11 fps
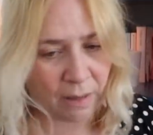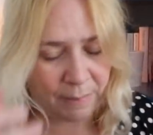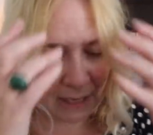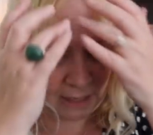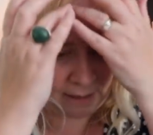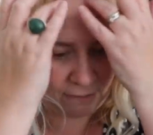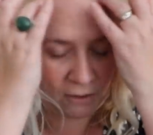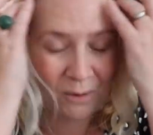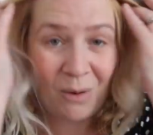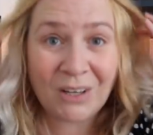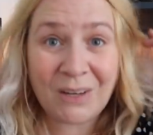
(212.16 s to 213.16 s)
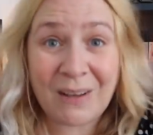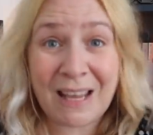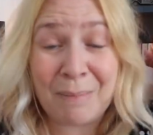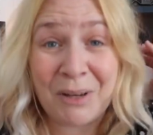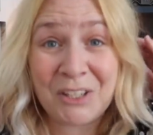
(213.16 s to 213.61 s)
Um, if you are new
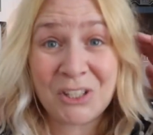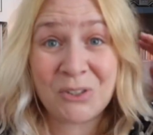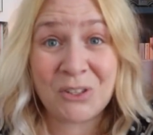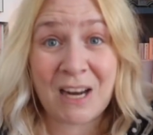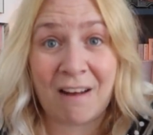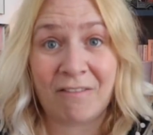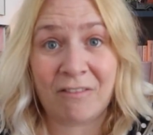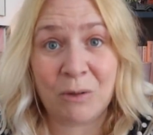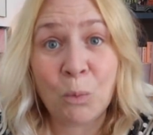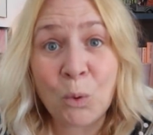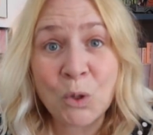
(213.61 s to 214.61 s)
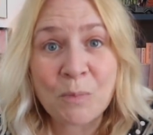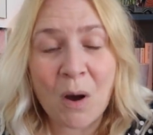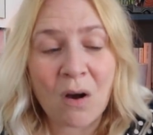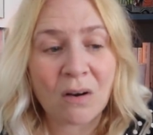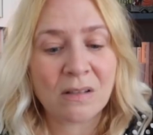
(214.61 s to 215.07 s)
here, my children have a reward
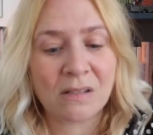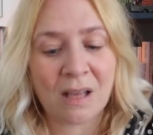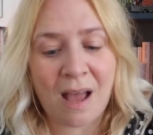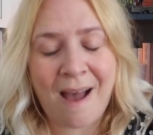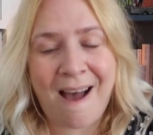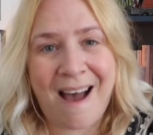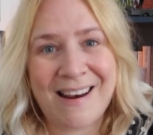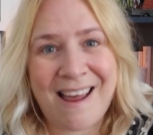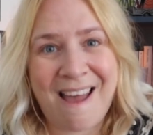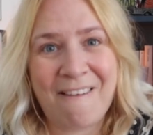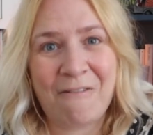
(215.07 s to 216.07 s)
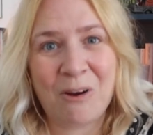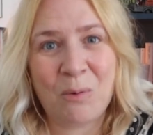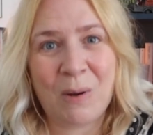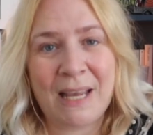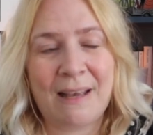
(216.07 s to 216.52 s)
box, and every
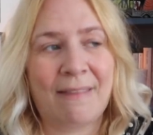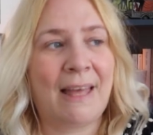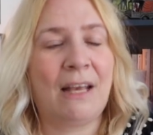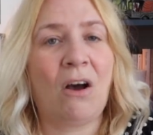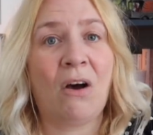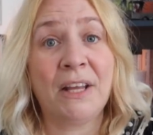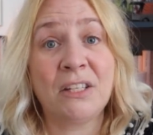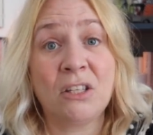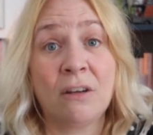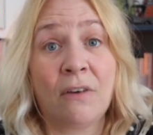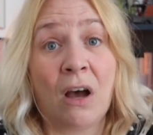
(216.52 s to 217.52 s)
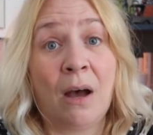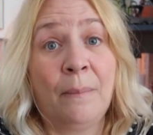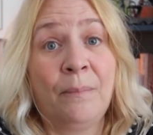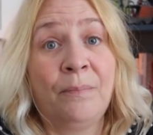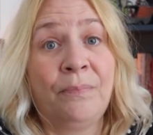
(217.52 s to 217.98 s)
week they kind of
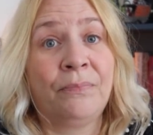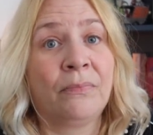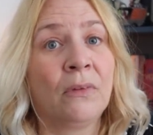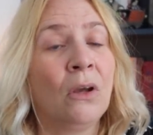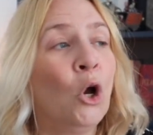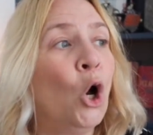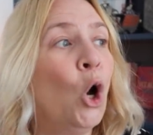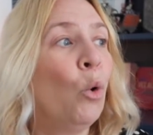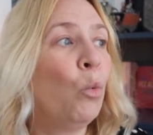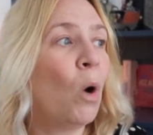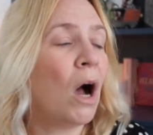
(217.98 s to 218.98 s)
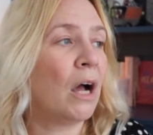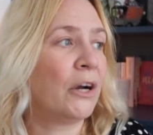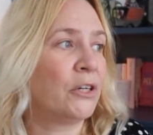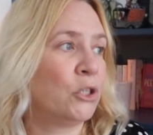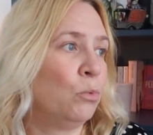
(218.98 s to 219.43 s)
um,
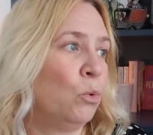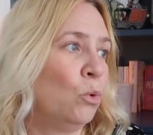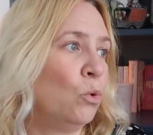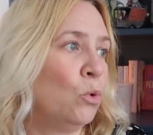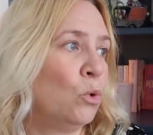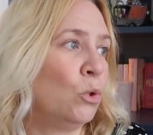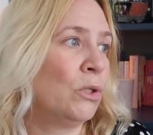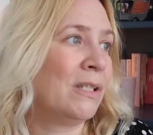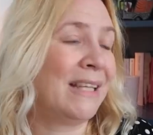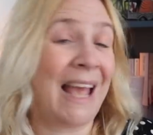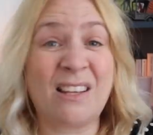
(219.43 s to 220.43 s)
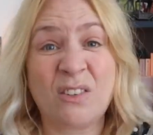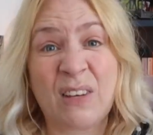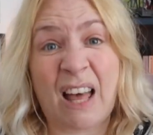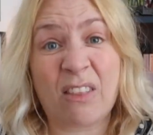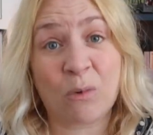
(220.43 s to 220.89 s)
work towards getting
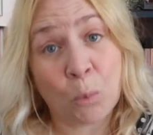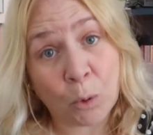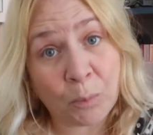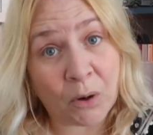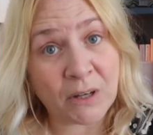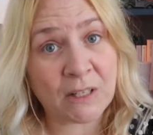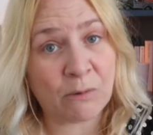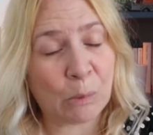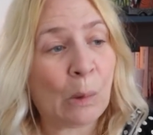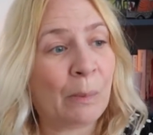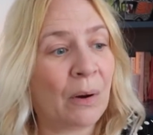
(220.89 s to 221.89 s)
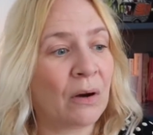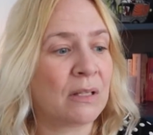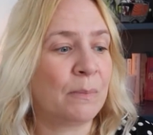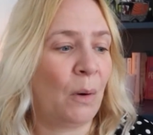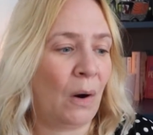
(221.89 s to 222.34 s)
something out of the reward box. The reward
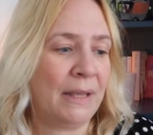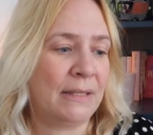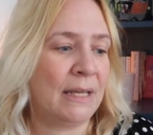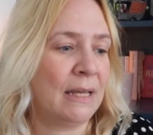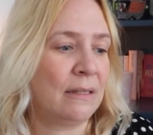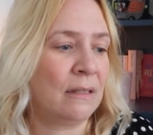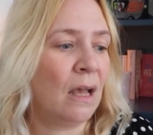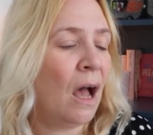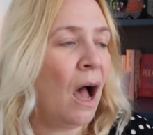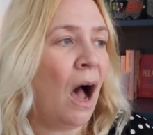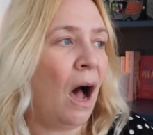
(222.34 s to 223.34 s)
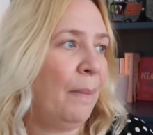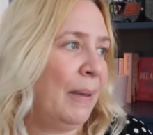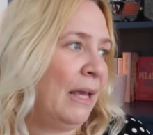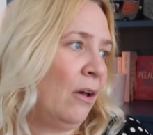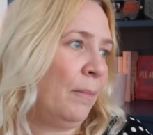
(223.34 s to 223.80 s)
box prizes I
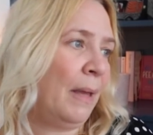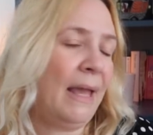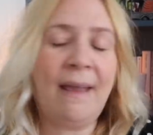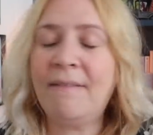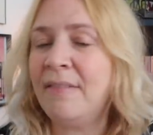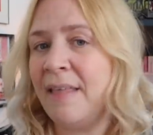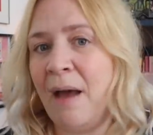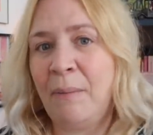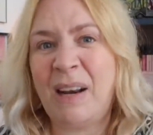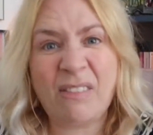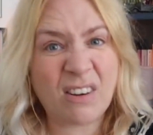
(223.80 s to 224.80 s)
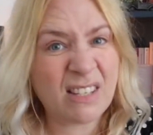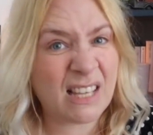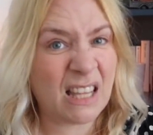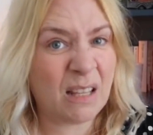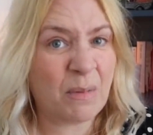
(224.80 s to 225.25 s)
pick up here and there whenever I
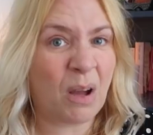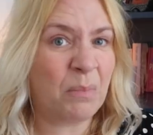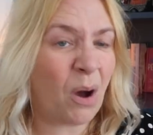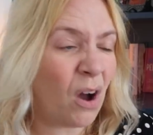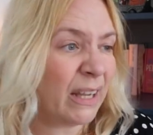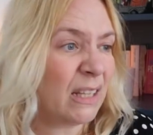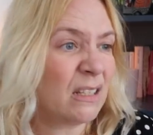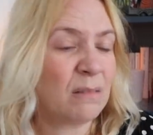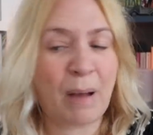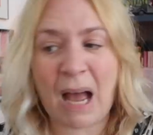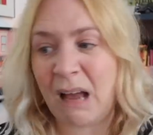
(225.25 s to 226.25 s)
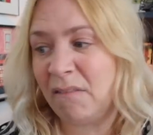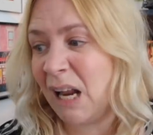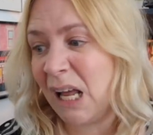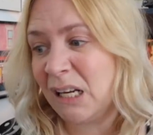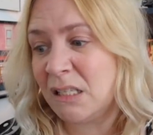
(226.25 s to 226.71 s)
see them. Home Bargains,
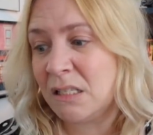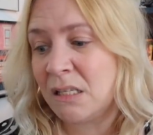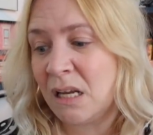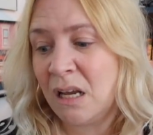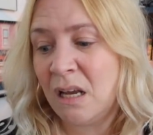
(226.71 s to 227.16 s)
Poundland.